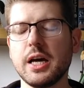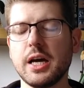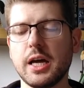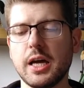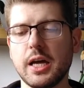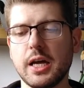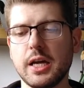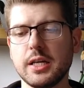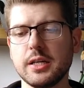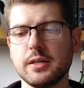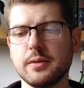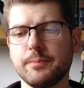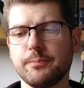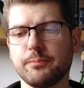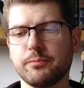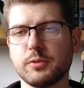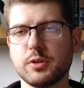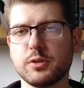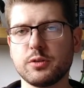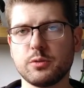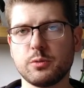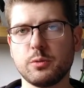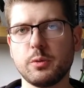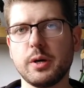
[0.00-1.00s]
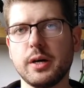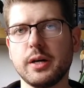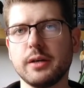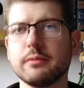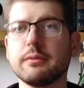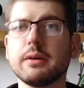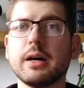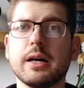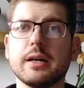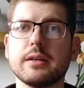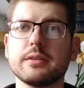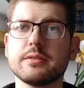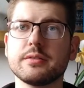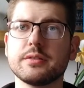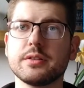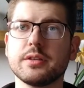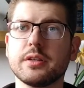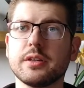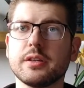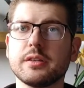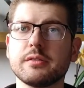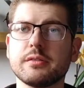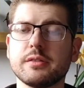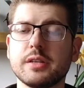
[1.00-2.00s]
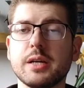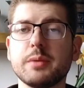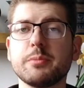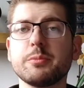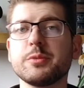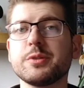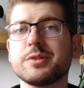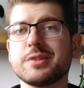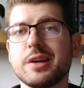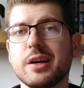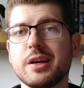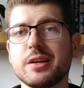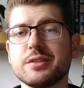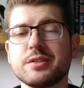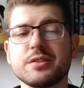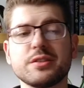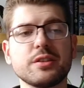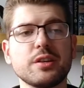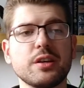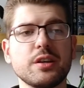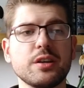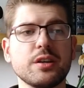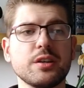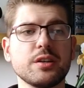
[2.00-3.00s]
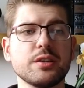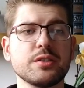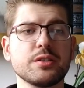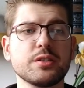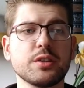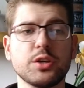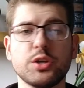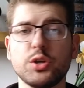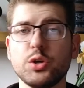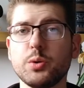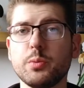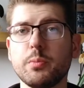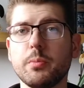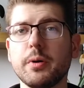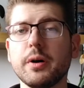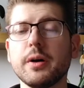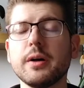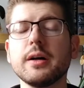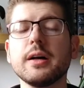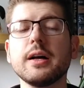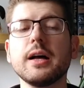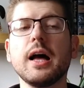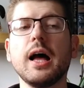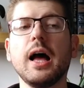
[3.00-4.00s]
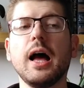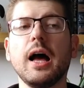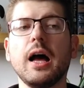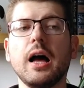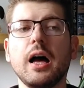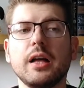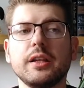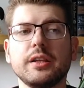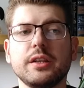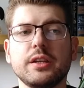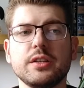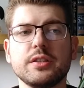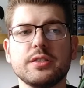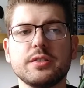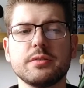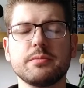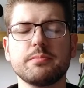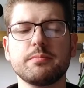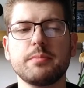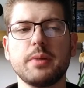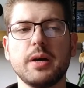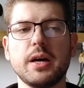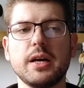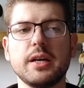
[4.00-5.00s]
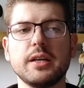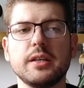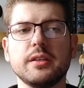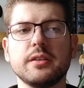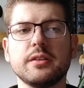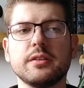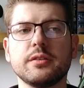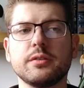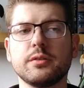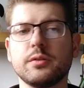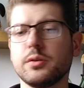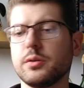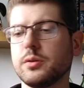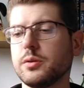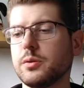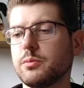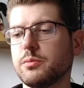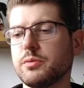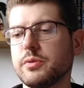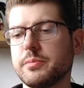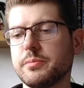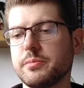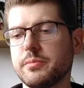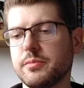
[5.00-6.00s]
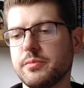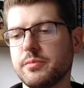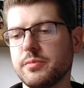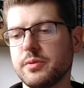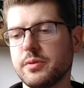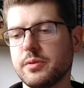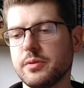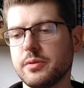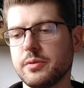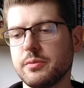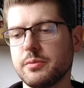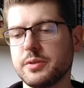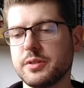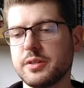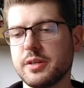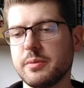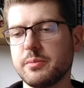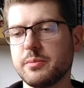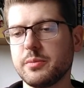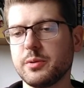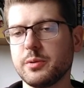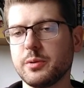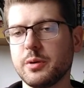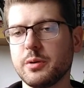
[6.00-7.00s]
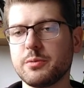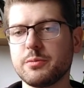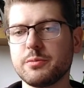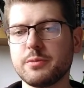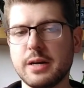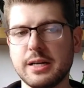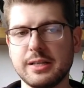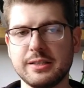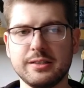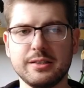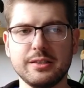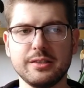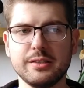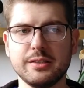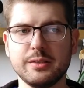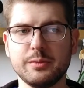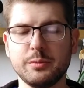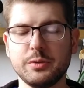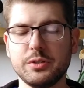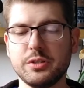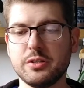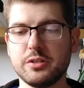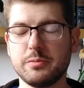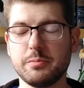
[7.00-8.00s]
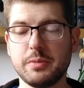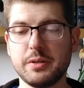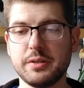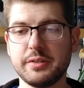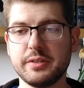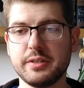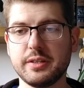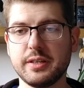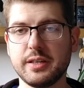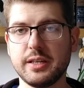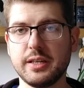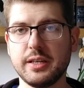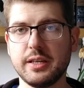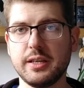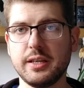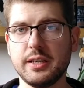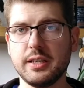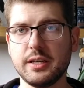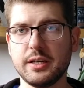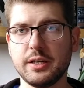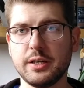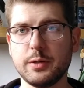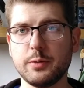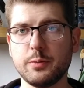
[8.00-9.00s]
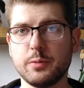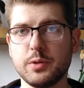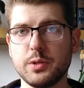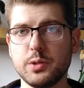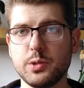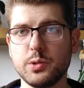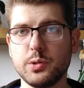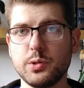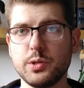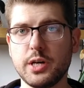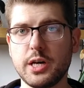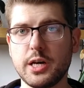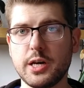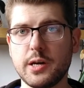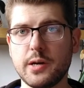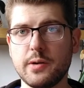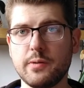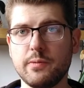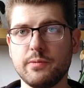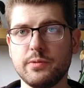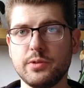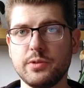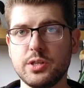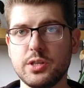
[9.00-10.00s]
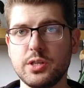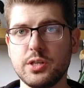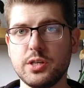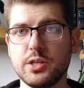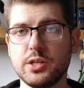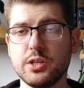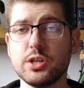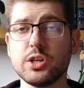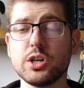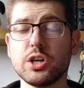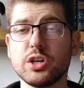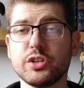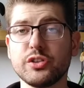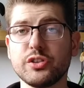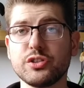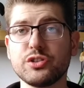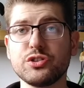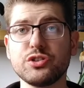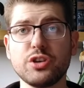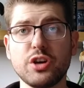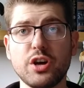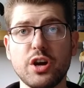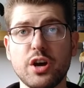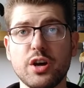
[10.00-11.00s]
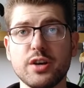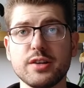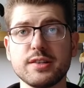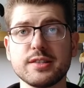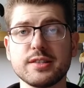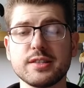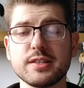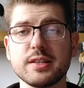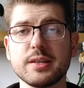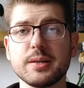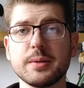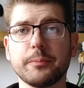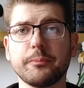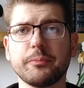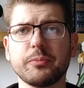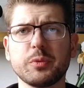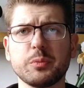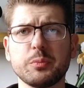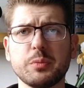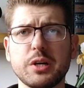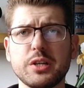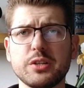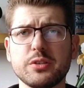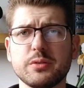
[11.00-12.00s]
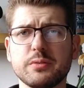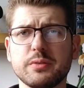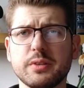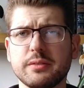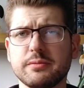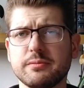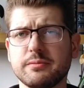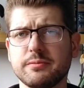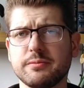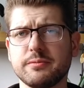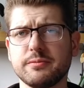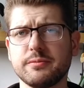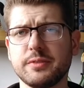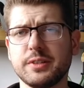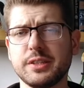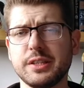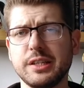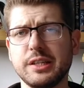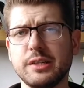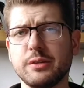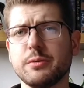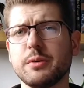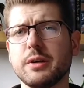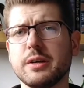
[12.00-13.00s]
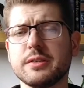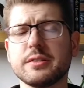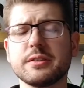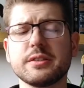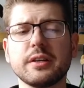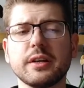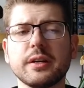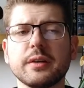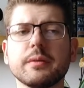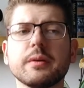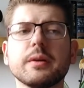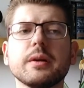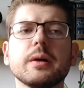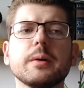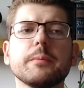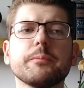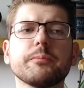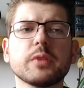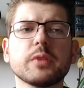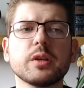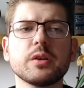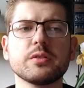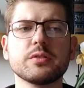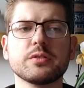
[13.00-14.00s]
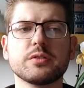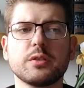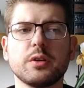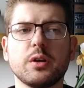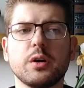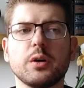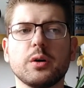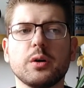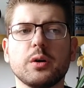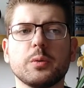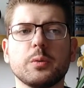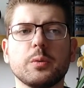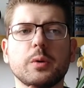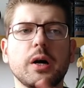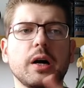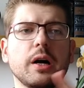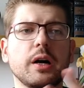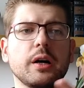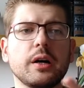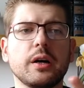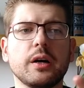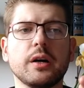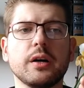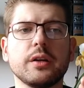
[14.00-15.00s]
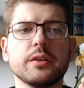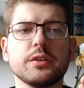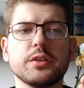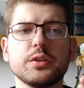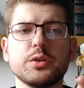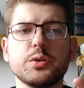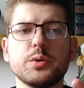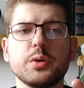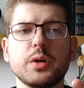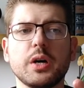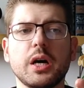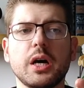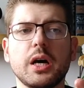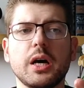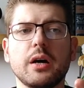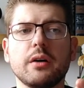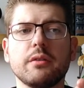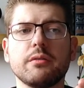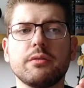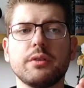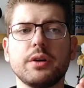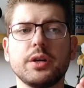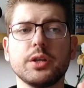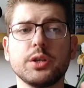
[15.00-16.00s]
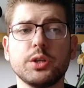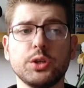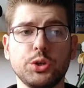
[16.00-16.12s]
a square, as the name says. It's a cube, and it's made to re re resemble a rattan, which is basically like when you have the garden chairs made of that funny grass thing. So uh, do you have a